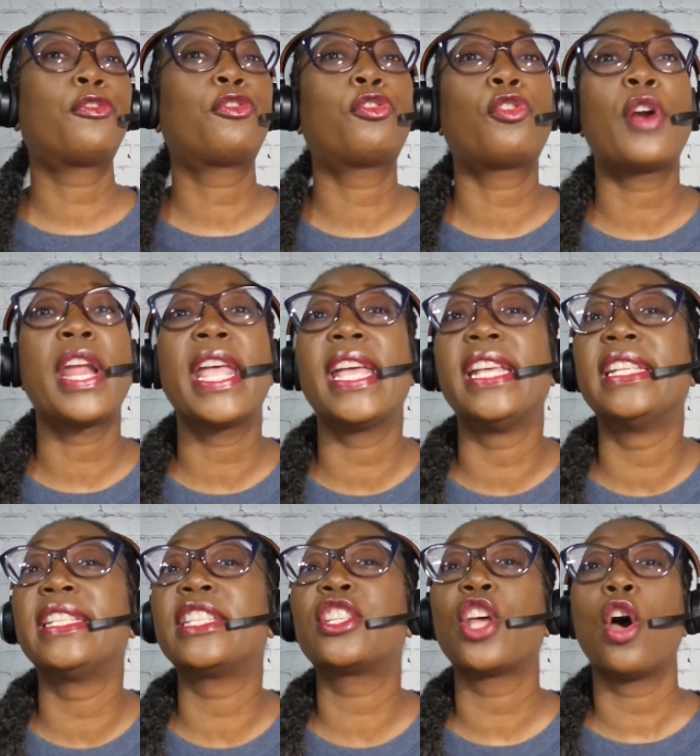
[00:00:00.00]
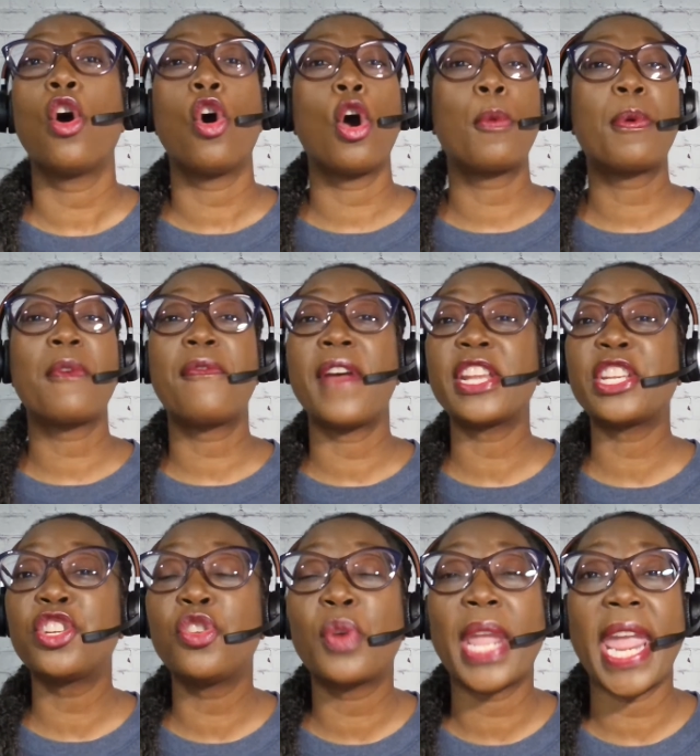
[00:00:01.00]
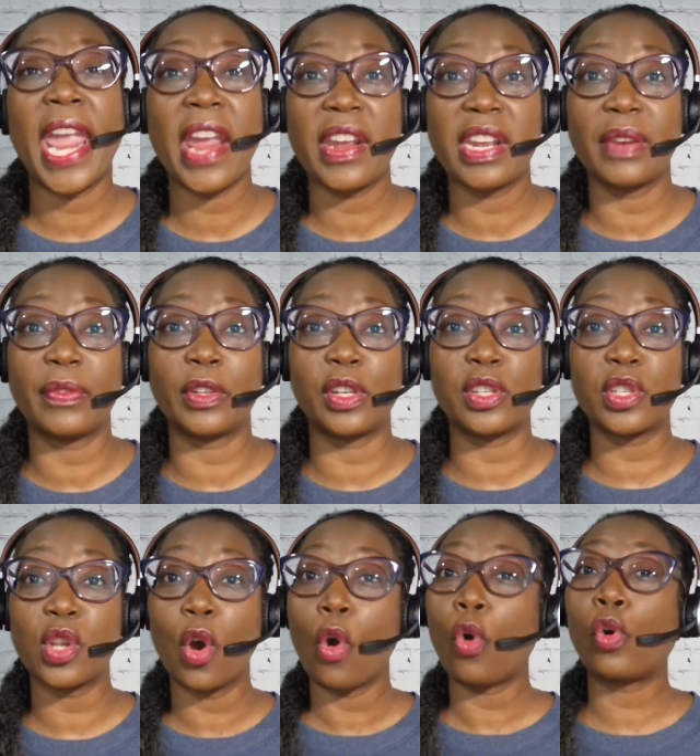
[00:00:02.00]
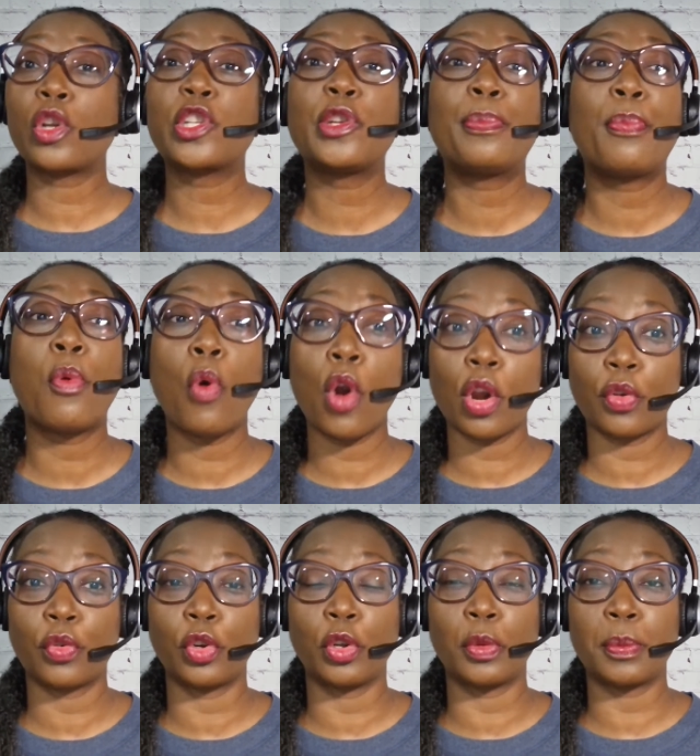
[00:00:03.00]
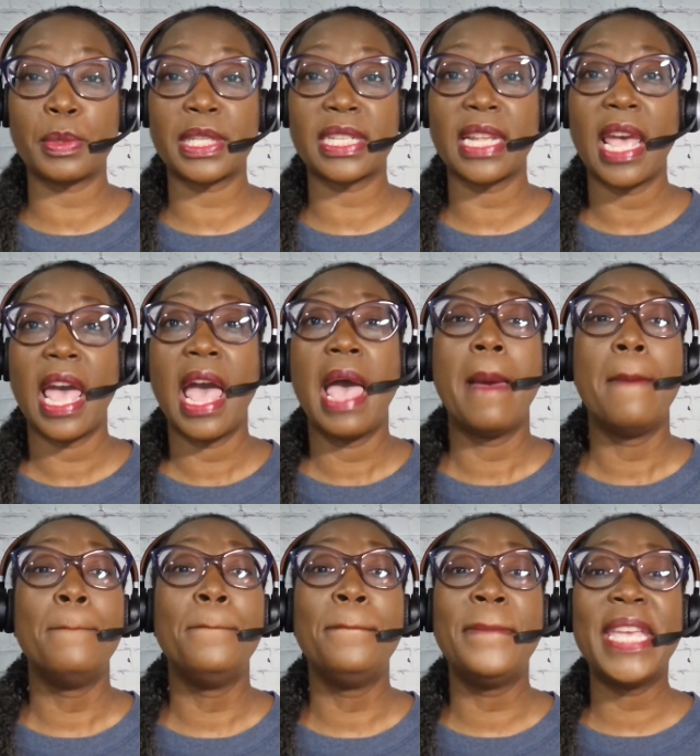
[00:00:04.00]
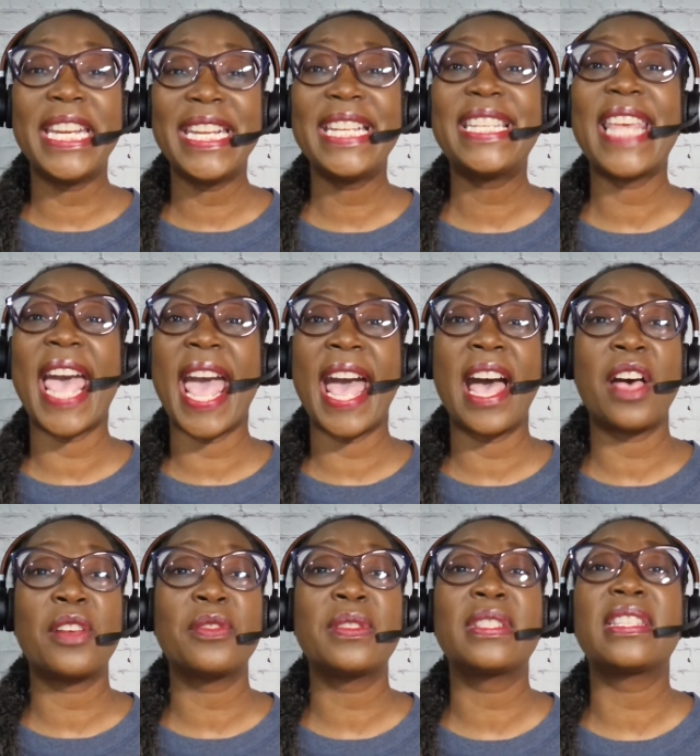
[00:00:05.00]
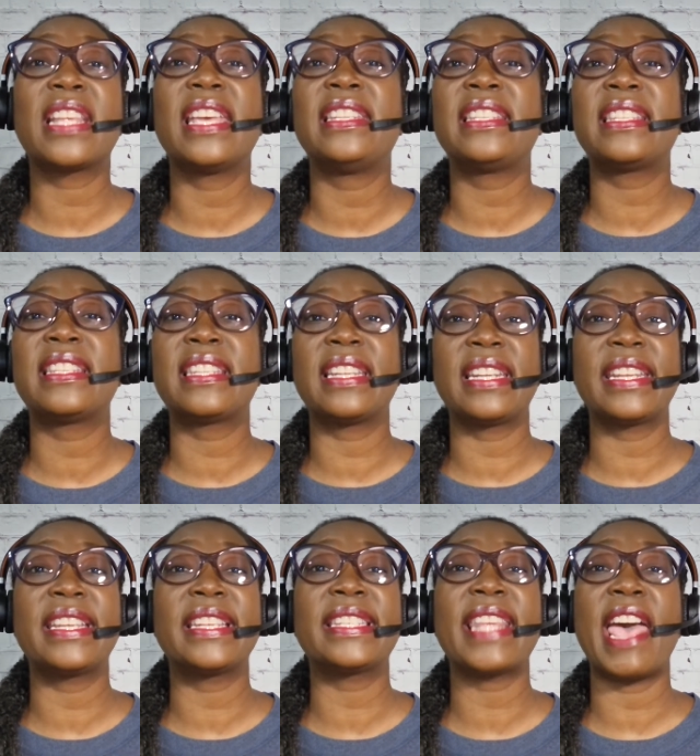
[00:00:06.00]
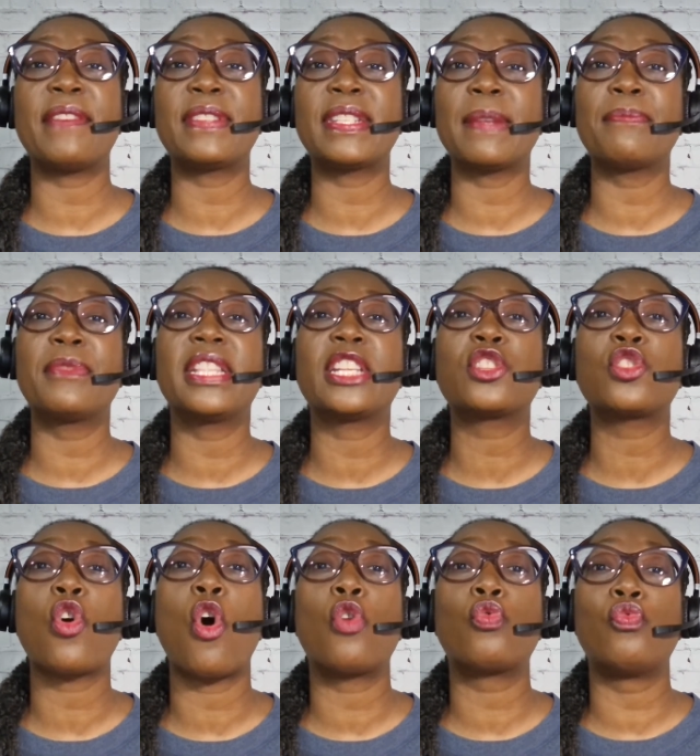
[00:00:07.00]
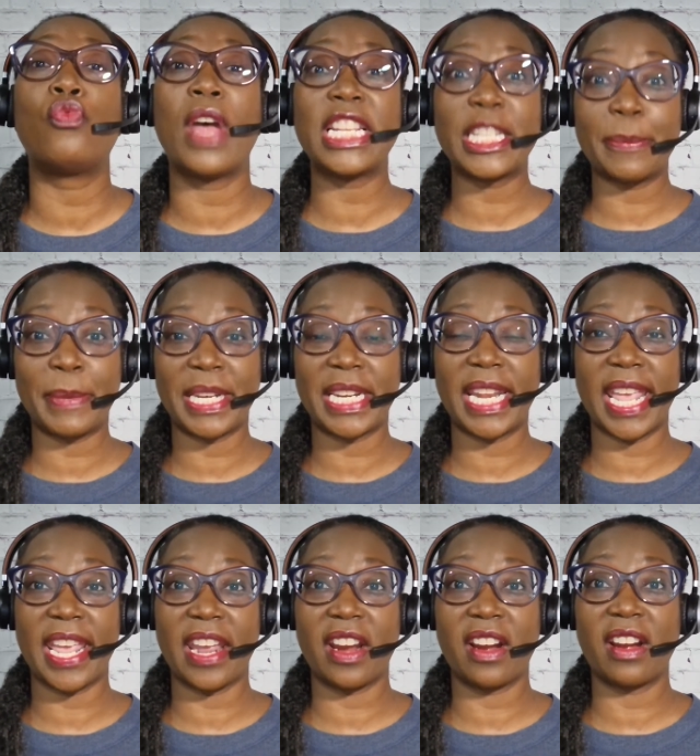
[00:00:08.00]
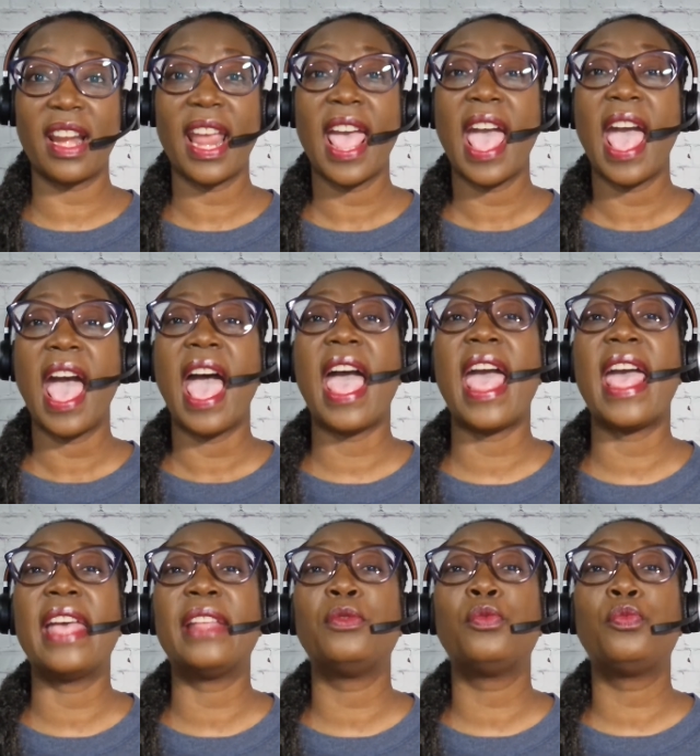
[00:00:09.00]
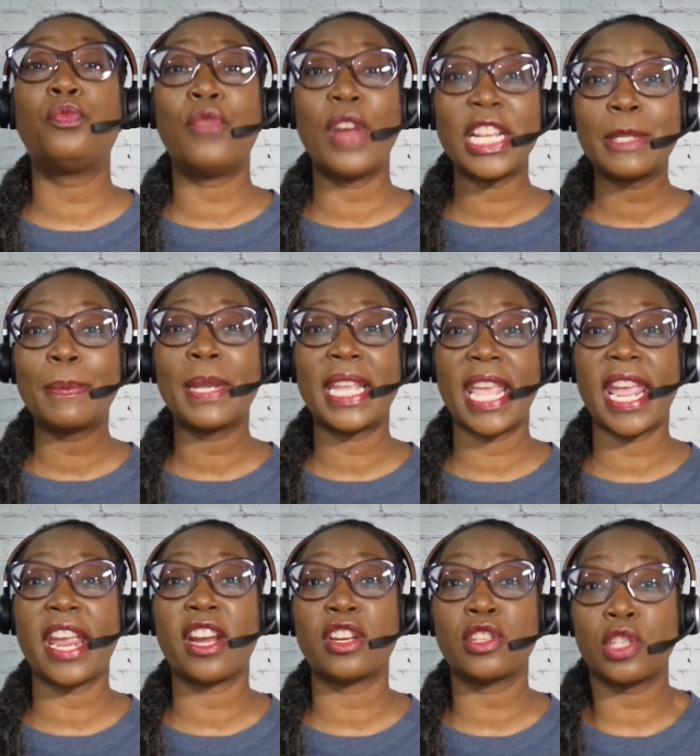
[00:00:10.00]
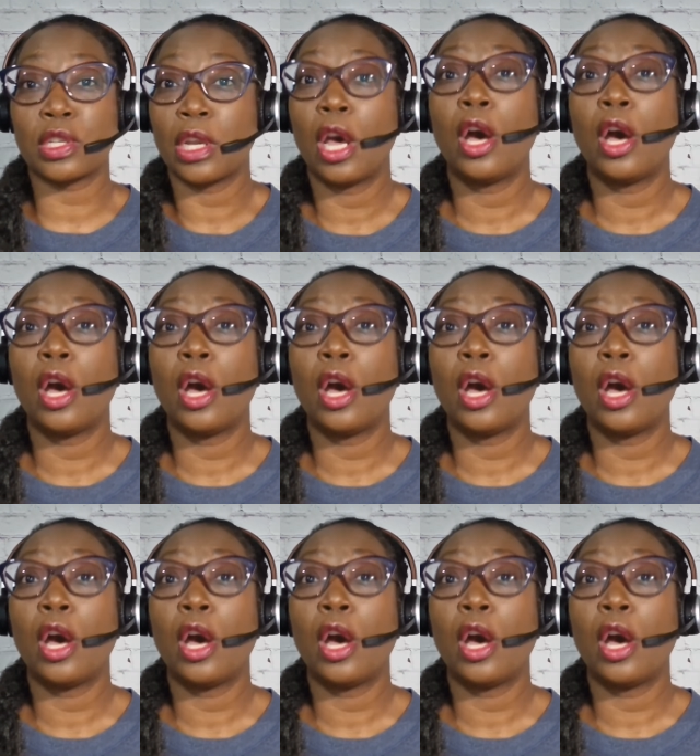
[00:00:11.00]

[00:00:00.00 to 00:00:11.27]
friends, or professional caregivers or support groups. Many towns and cities have something that's called respite care. And respite care's